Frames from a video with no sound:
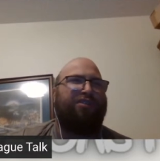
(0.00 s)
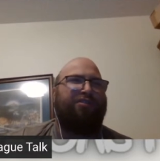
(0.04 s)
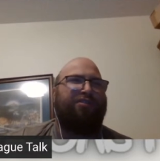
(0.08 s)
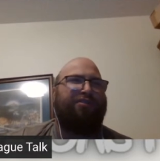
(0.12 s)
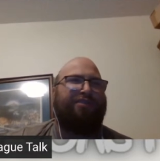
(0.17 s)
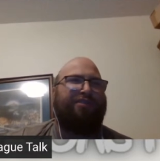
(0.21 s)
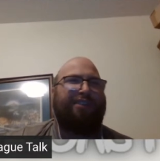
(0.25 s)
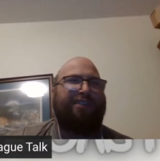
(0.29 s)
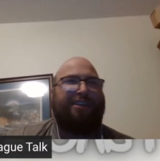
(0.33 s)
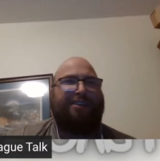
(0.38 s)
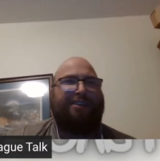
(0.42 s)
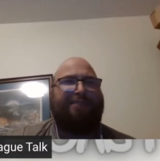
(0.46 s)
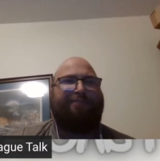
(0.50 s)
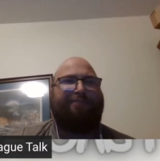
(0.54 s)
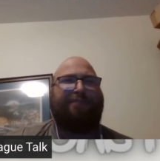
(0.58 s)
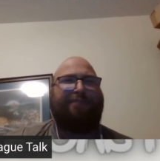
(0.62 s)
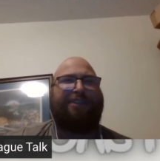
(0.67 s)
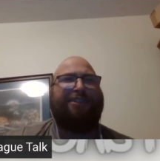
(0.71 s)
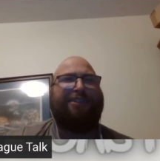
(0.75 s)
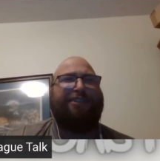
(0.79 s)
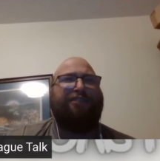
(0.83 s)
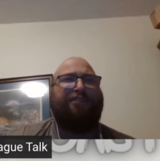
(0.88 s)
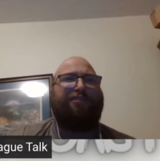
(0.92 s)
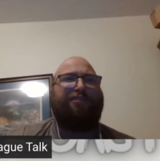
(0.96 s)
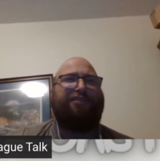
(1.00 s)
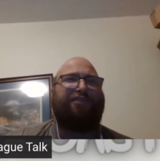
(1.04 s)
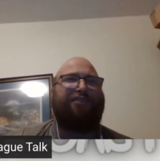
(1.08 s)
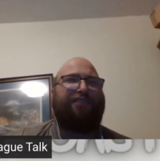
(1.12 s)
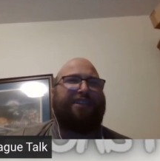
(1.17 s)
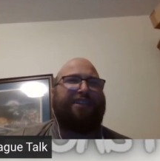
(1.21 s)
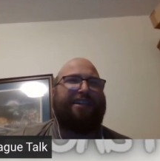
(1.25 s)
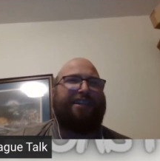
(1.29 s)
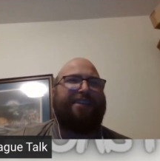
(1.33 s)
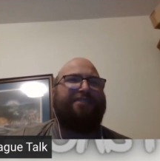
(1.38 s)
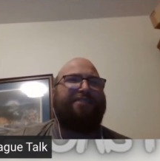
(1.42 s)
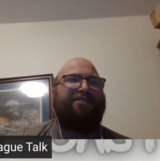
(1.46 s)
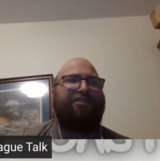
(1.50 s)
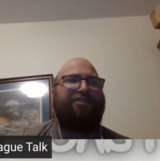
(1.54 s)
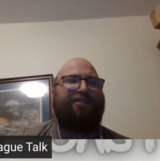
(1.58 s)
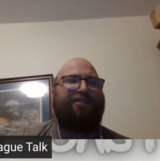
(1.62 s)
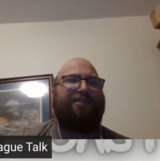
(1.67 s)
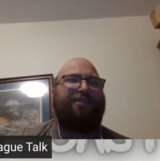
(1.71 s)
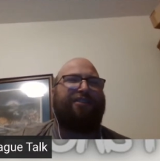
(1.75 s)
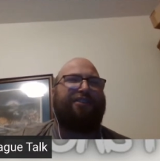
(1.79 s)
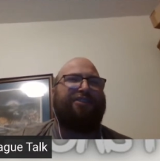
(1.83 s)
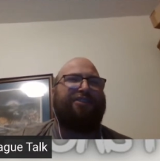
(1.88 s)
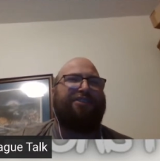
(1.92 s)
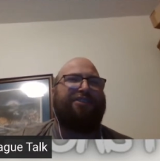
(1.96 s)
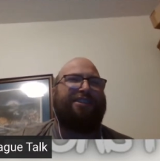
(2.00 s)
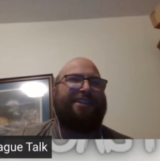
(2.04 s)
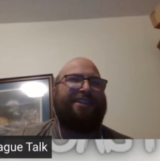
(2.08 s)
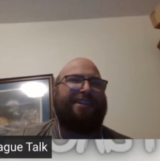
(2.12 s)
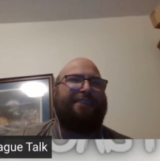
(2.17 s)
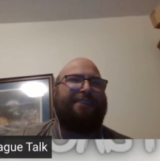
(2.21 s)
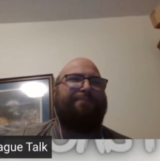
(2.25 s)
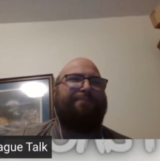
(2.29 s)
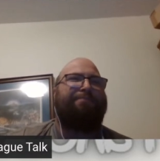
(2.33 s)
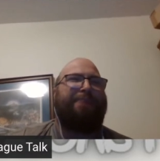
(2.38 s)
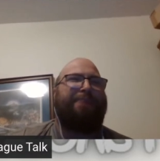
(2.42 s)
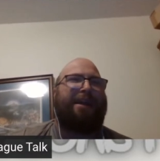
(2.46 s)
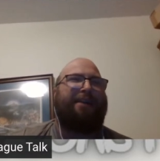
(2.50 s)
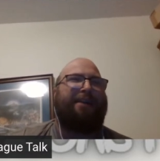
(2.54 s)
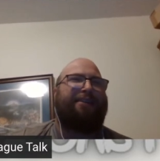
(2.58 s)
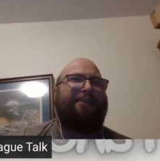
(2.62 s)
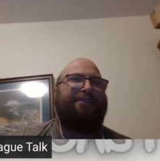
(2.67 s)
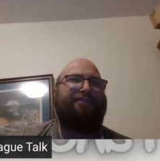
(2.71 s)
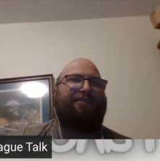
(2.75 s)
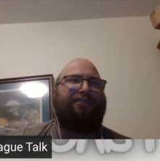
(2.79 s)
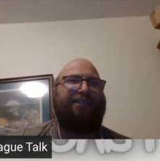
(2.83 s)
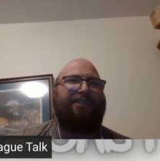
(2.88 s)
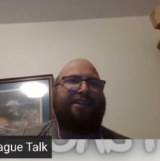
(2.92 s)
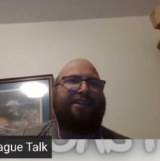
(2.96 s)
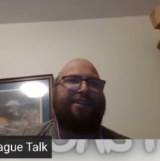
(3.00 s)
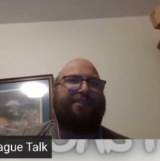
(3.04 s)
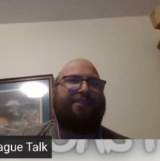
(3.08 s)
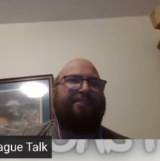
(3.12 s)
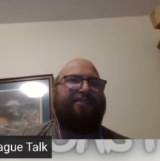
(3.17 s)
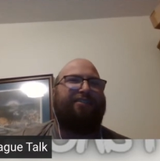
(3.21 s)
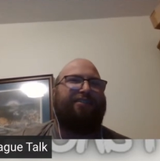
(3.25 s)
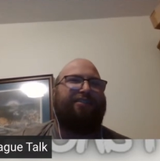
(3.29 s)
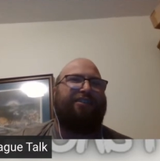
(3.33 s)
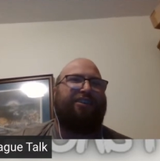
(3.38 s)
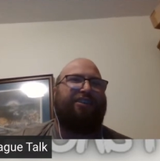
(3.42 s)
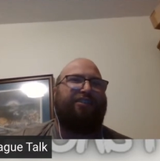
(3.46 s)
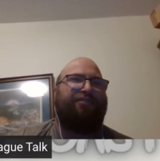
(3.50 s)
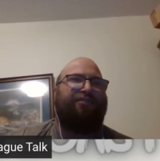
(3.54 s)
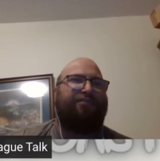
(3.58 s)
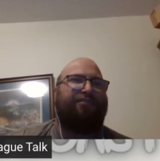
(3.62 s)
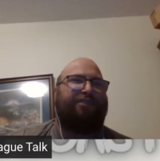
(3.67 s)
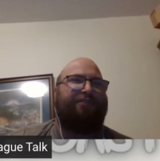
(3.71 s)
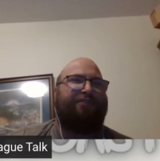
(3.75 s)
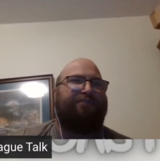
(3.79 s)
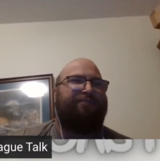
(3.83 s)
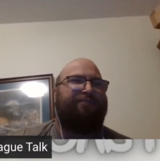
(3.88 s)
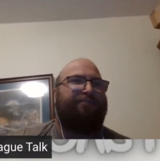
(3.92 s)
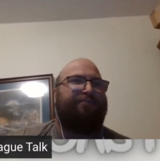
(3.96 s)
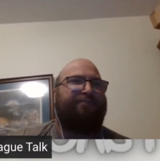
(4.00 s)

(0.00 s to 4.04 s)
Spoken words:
and they're still in the league, so they're good to see them back in the league, and